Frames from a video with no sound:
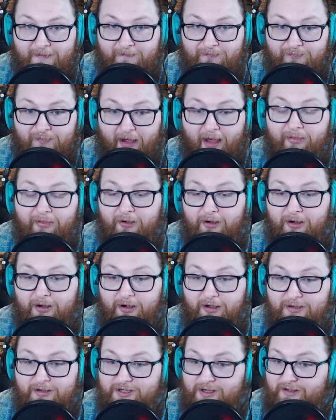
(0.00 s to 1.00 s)
And they're going
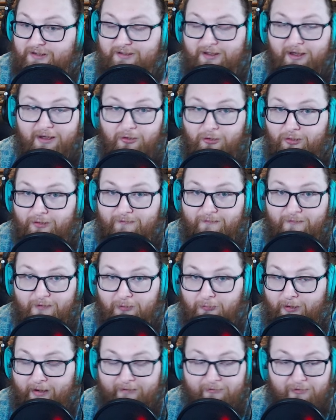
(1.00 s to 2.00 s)
to just settle for
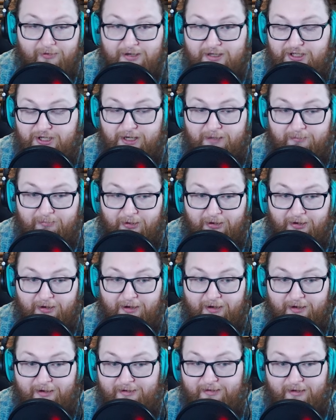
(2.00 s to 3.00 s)
whatever's cheaper
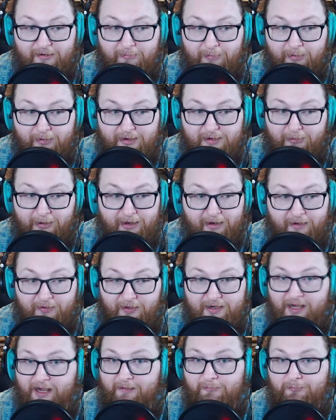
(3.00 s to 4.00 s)
instead of spending the
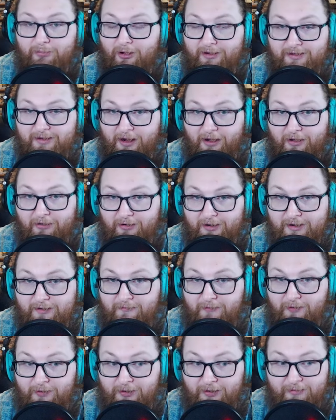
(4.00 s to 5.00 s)
$10+
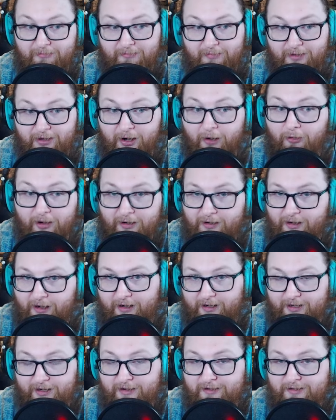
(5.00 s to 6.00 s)
for, a
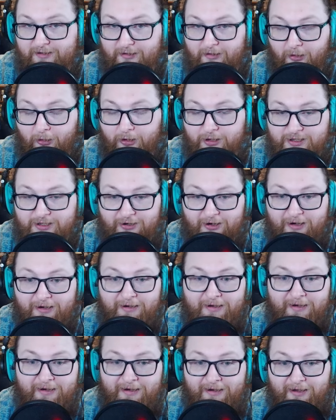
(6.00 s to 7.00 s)
decent Ultra.
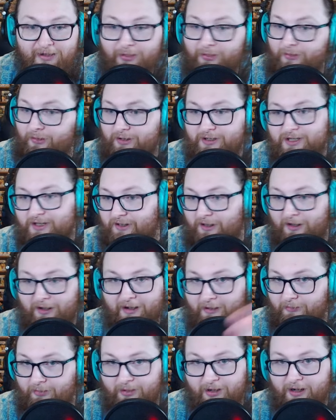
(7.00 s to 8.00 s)
They're just going to
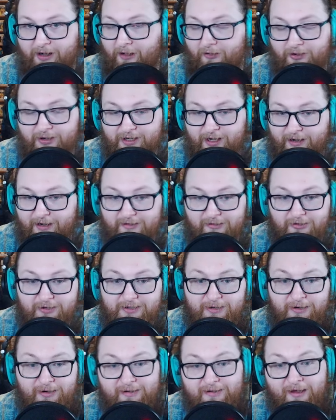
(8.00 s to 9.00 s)
get the colored text
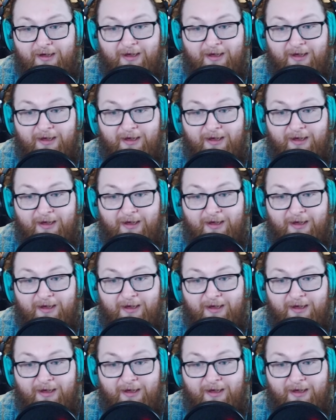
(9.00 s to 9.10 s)
Ultras.